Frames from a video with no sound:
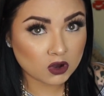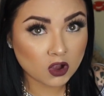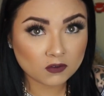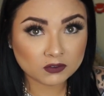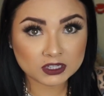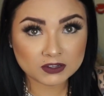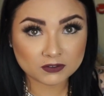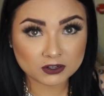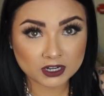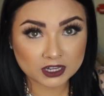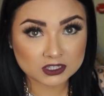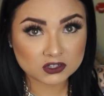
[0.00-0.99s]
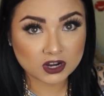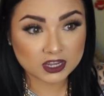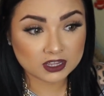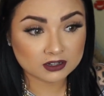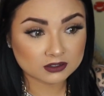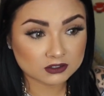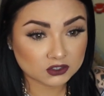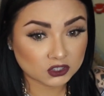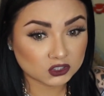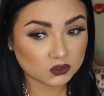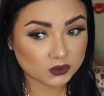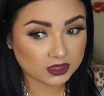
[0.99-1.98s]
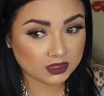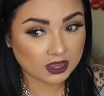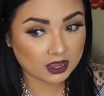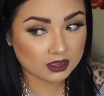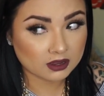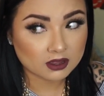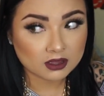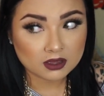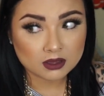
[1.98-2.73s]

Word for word: Hopefully for next year I can start doing that.